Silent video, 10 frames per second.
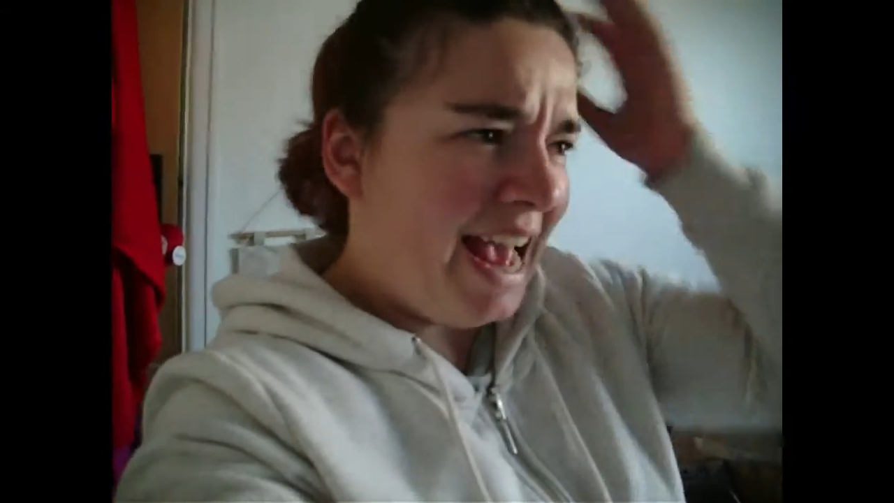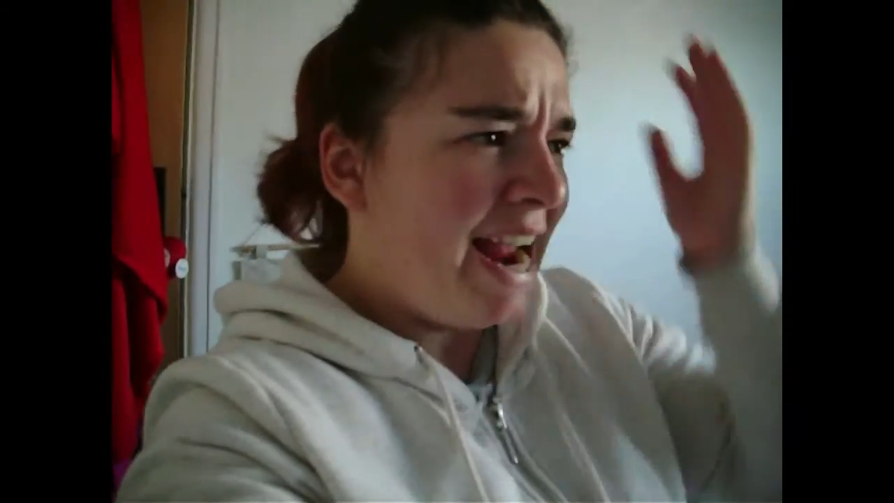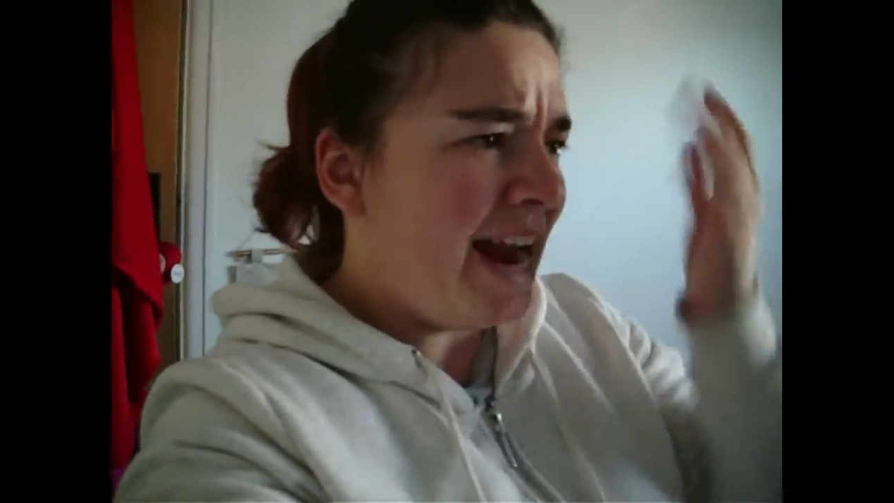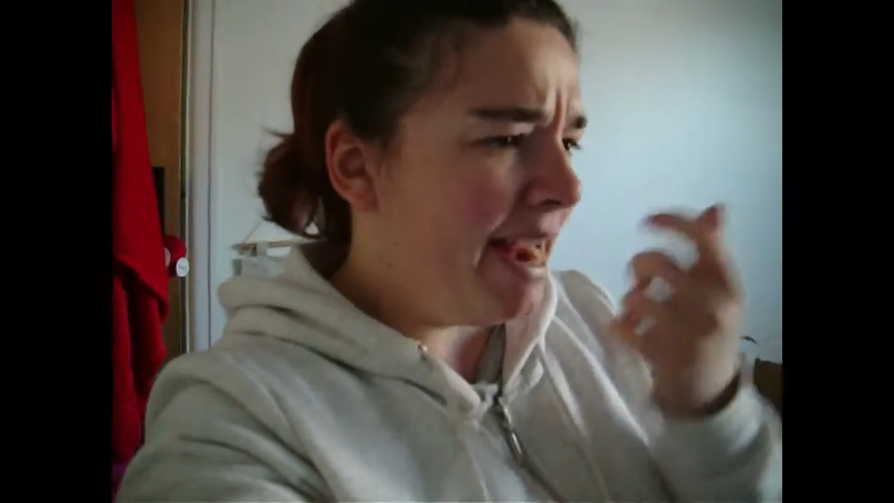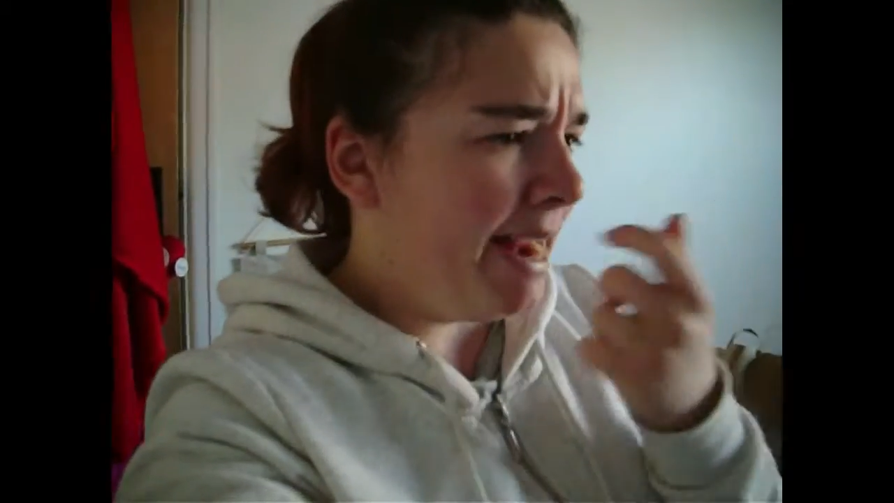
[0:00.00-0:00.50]

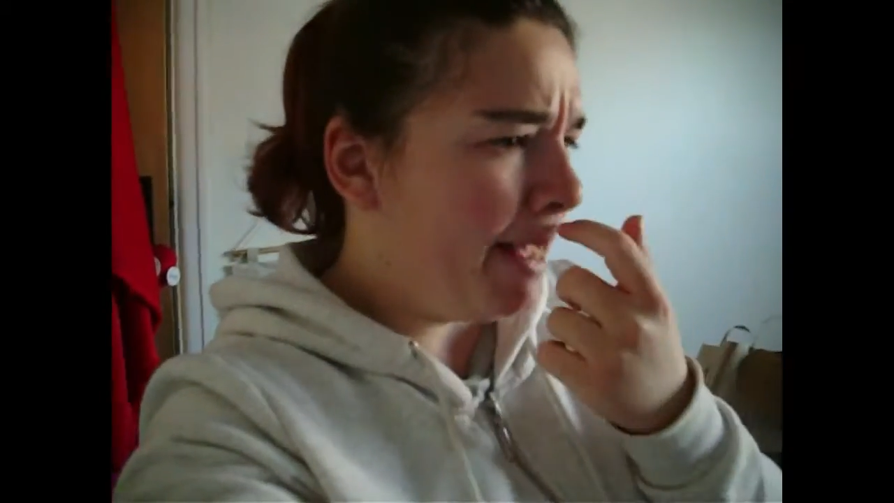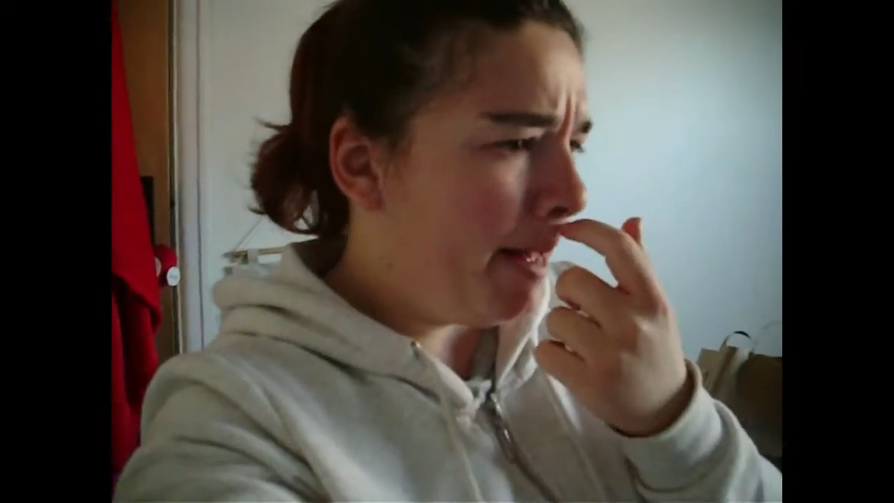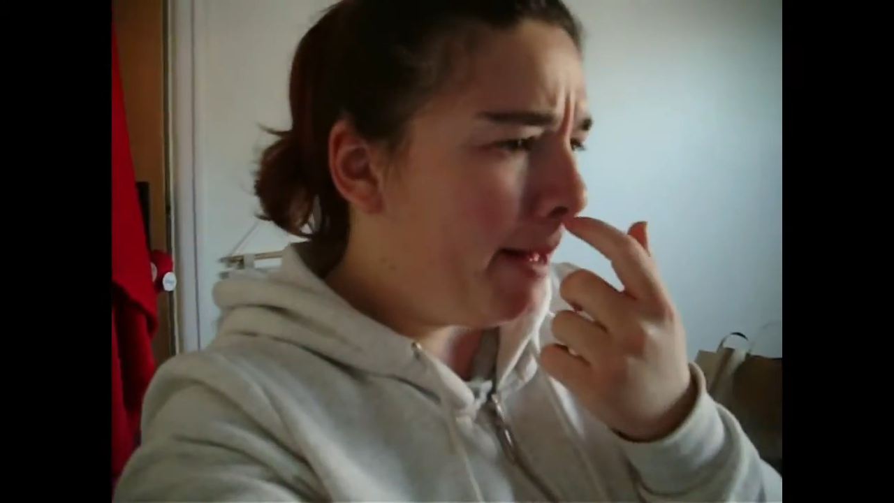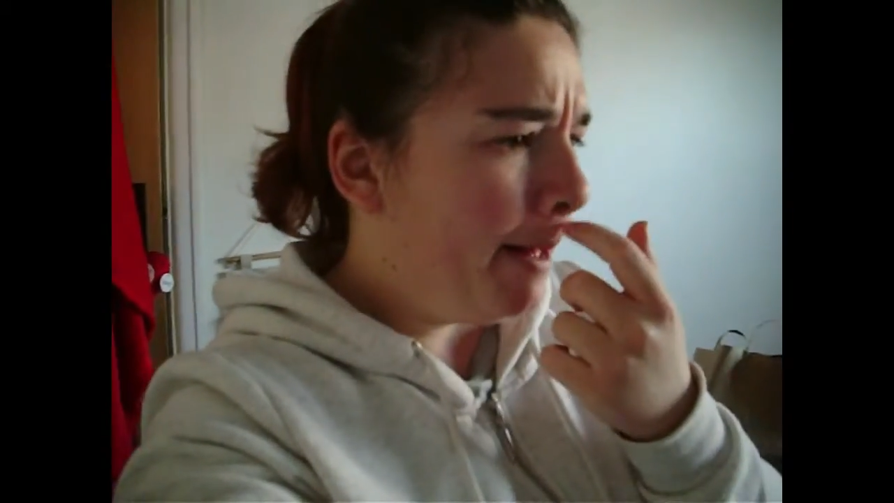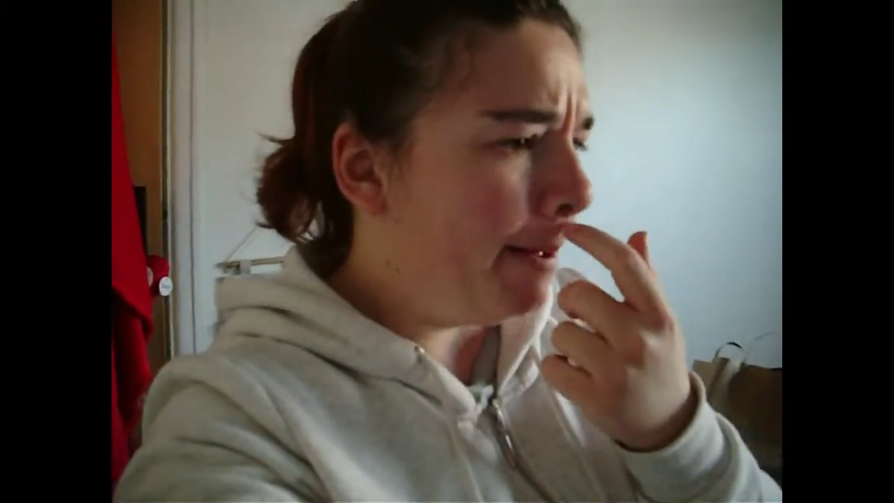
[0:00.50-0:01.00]
a
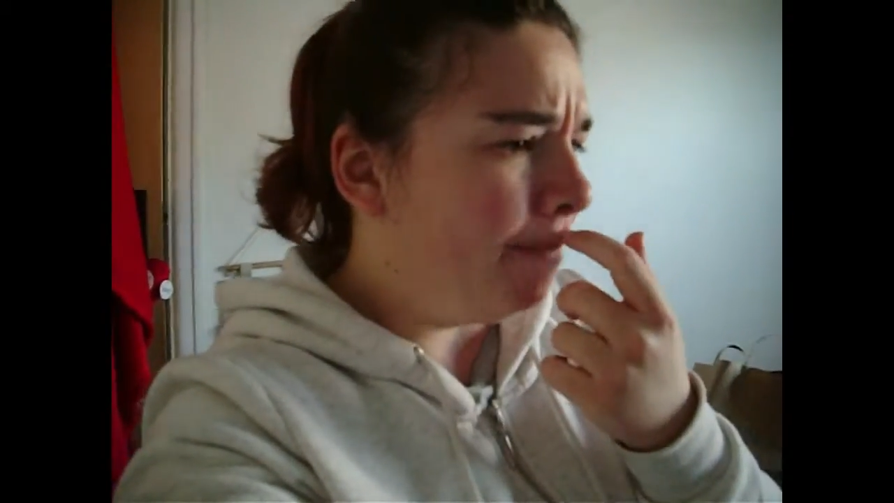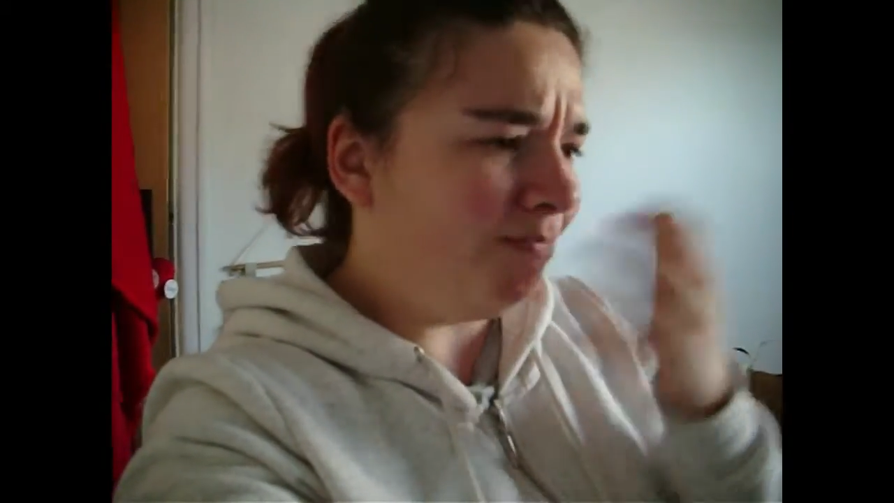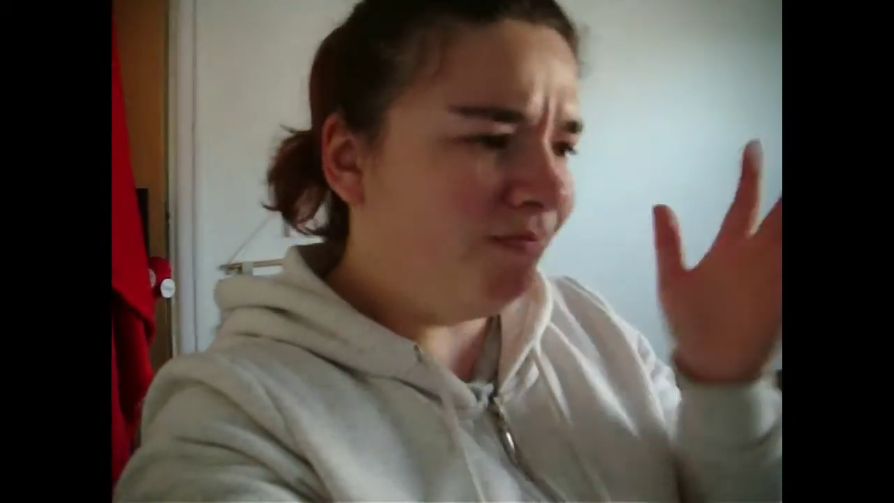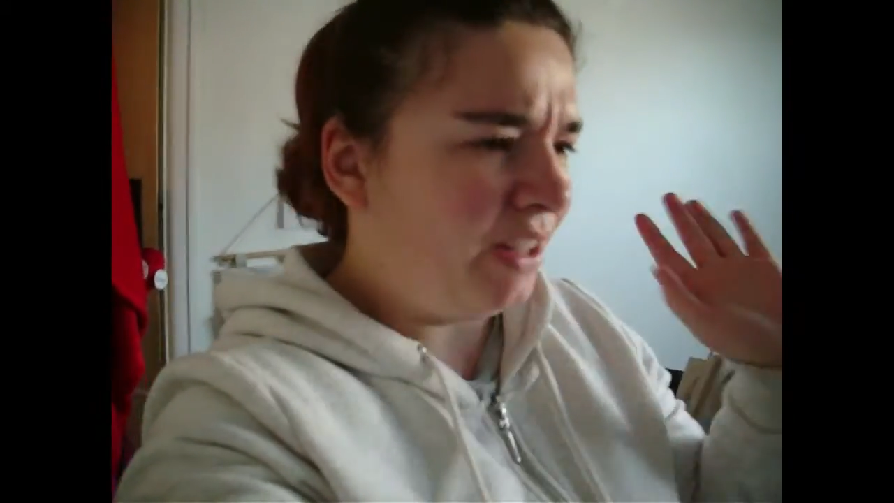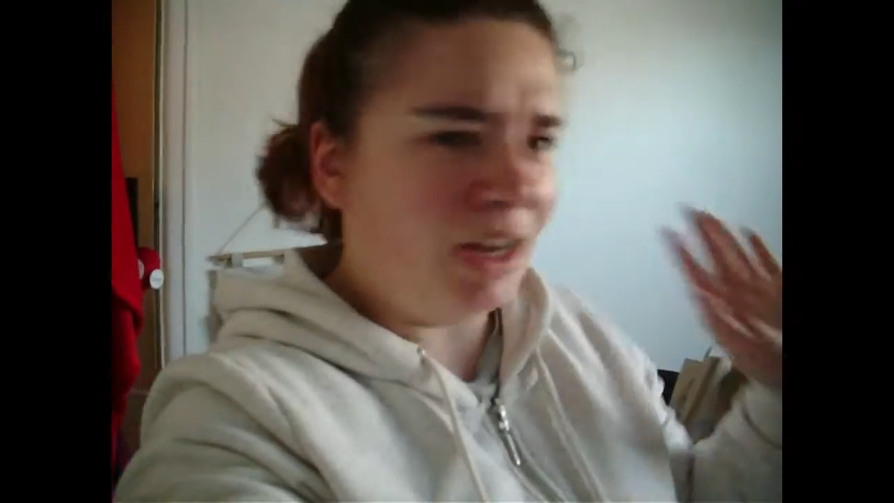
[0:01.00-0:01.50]
um,